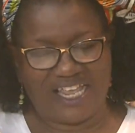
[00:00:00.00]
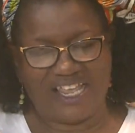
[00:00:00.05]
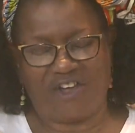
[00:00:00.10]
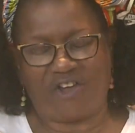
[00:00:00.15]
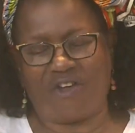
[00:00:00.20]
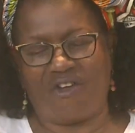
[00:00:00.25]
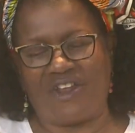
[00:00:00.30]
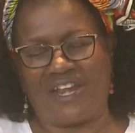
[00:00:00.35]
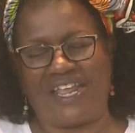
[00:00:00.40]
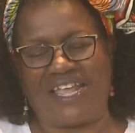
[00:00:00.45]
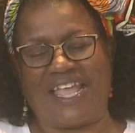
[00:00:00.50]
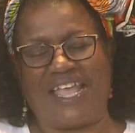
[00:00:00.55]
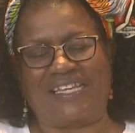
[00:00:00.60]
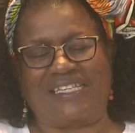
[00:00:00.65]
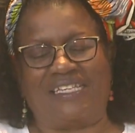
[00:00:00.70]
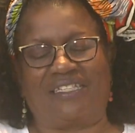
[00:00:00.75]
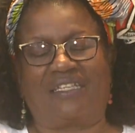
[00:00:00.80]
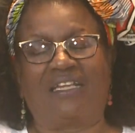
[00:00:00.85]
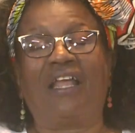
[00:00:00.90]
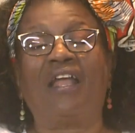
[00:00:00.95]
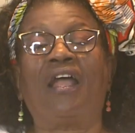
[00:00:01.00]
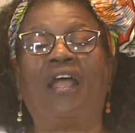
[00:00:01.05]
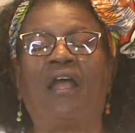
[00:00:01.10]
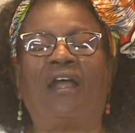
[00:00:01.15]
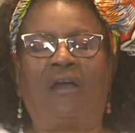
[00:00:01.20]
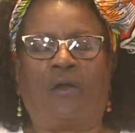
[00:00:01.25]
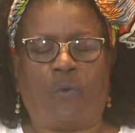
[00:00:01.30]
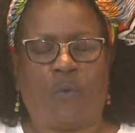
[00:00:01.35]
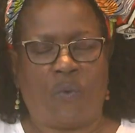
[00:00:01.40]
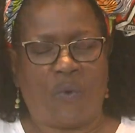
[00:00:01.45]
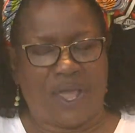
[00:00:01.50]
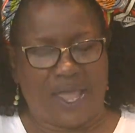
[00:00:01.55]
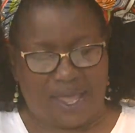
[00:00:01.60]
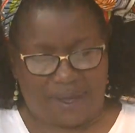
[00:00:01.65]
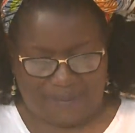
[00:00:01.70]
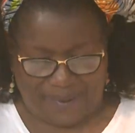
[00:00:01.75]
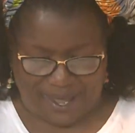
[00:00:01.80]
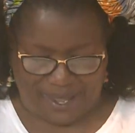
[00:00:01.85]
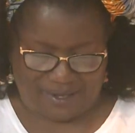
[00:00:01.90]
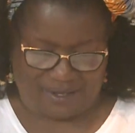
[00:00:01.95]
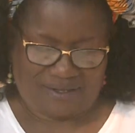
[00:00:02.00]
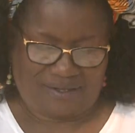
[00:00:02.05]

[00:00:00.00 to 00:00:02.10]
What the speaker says: you're going to get it way back.